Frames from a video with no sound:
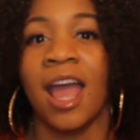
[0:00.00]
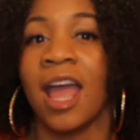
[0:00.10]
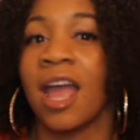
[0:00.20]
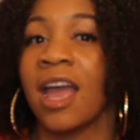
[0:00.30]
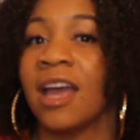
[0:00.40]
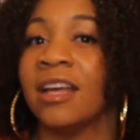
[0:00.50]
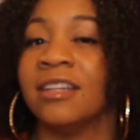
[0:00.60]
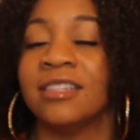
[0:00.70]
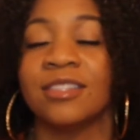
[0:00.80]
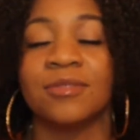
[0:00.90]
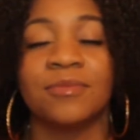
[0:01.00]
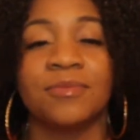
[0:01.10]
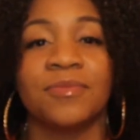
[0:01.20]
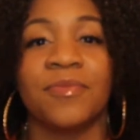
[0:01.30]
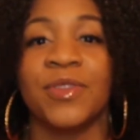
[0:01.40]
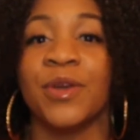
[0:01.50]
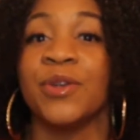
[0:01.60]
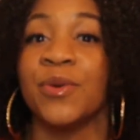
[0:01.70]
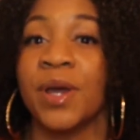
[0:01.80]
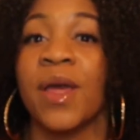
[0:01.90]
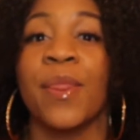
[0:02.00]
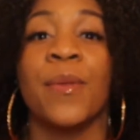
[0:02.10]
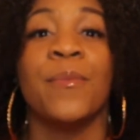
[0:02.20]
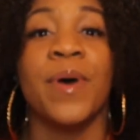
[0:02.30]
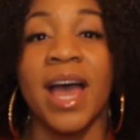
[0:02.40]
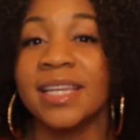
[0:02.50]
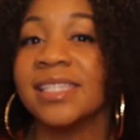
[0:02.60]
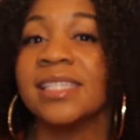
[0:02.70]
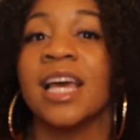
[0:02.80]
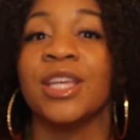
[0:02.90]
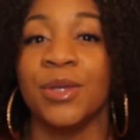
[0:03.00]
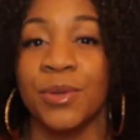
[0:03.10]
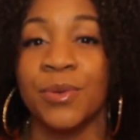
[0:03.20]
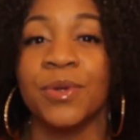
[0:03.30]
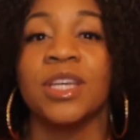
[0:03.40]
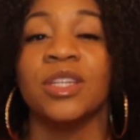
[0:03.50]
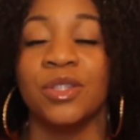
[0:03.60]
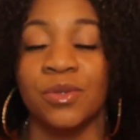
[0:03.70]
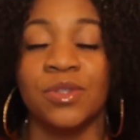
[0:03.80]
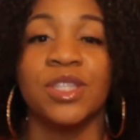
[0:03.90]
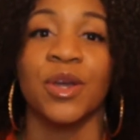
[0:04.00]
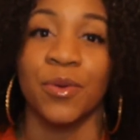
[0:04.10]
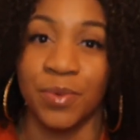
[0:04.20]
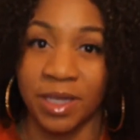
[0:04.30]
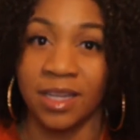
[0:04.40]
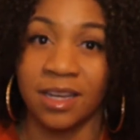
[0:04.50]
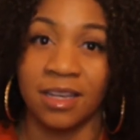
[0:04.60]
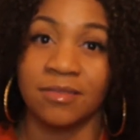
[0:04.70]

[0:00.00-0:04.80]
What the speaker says: and you're doing the best that you can do to your ability.